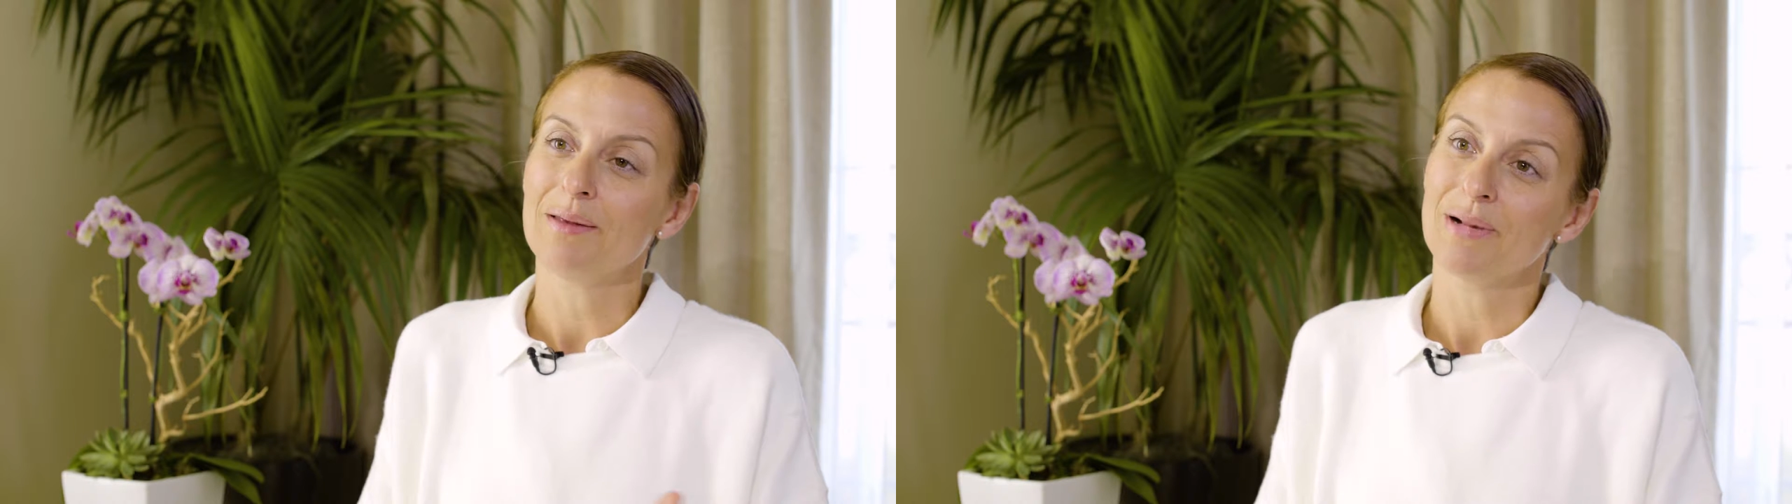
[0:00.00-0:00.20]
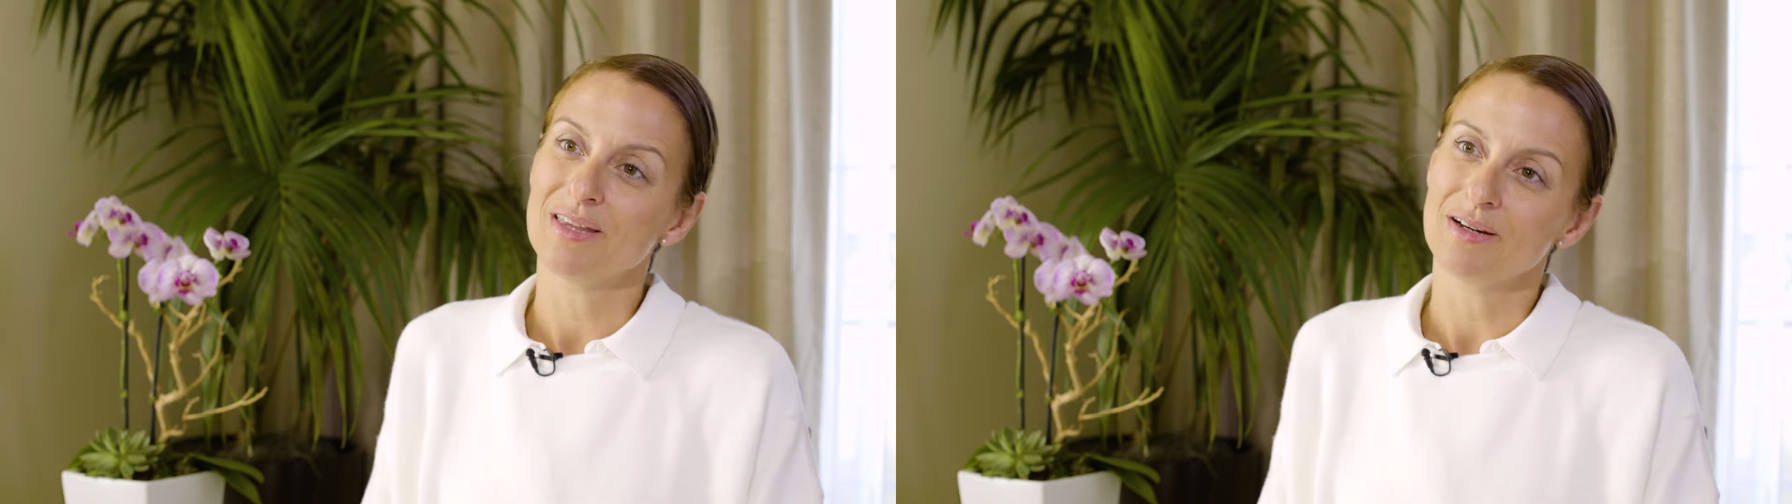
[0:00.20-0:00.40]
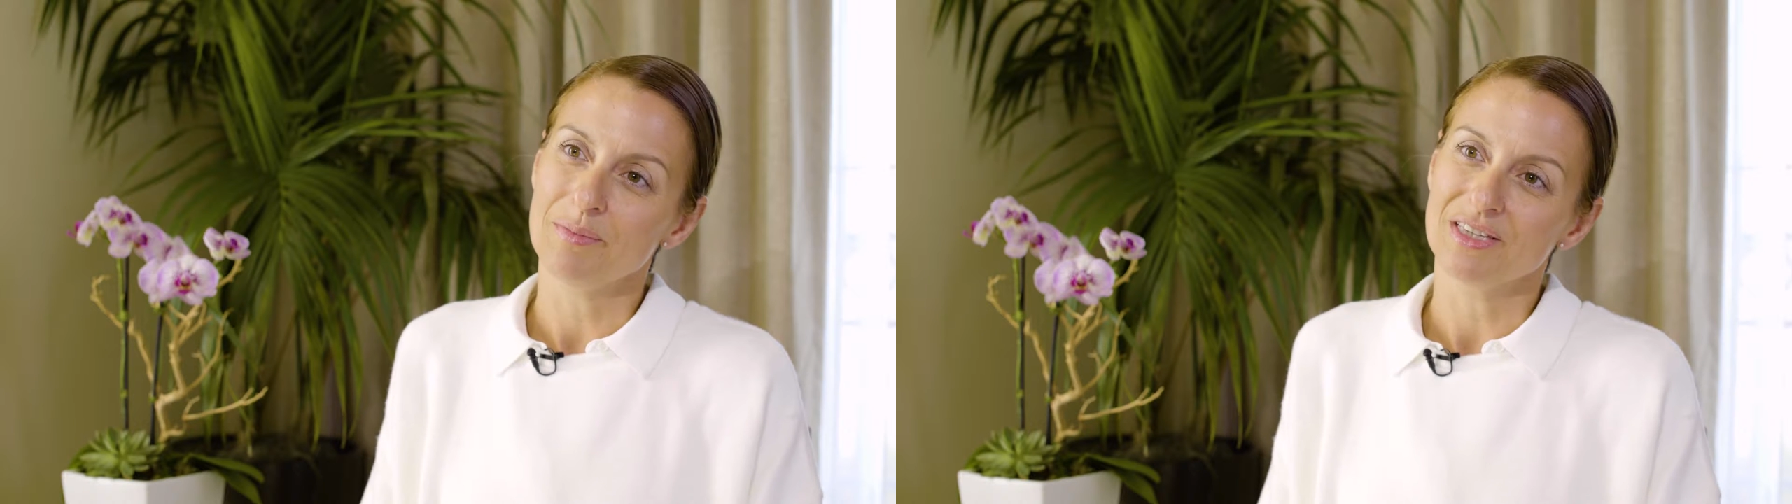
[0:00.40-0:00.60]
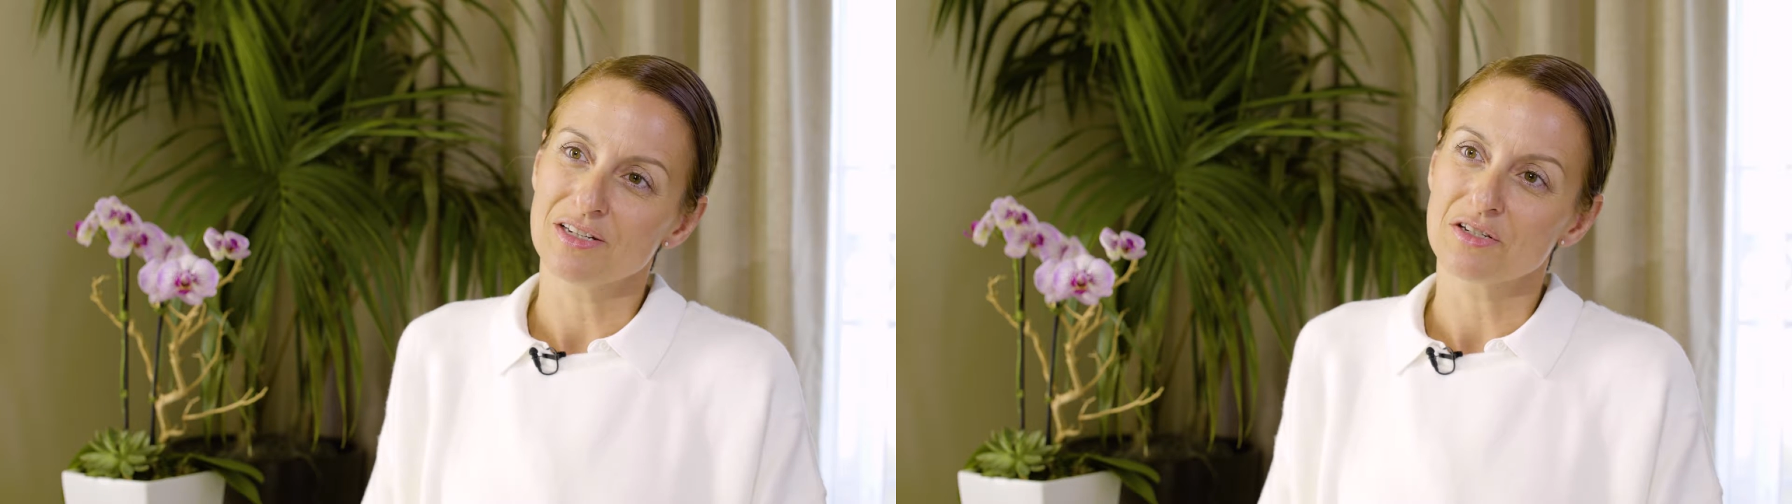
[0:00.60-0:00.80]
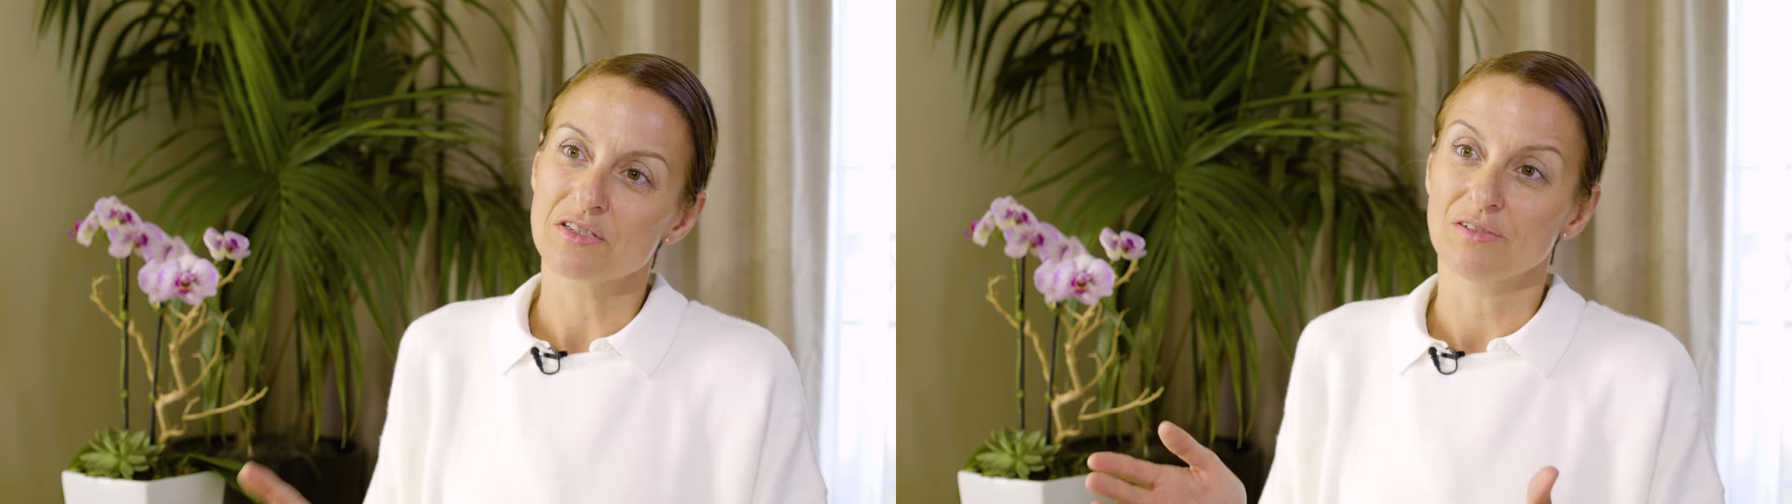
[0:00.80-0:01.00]
and by the
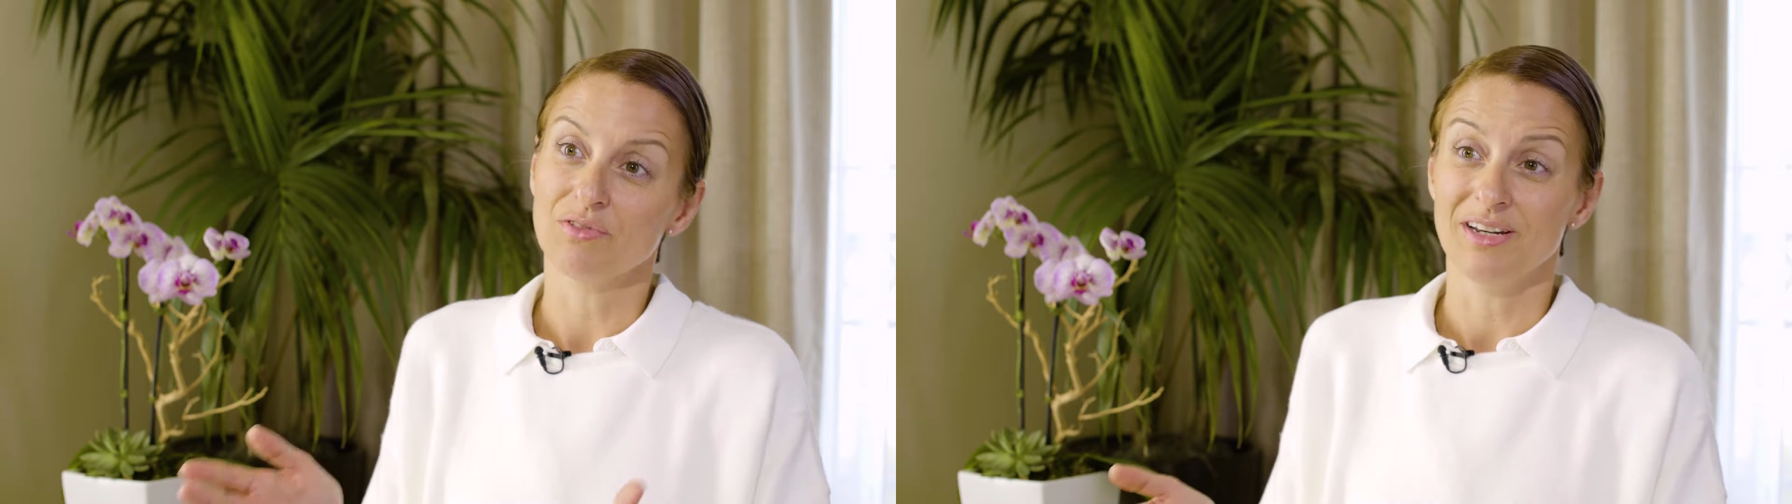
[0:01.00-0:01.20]
limitations of the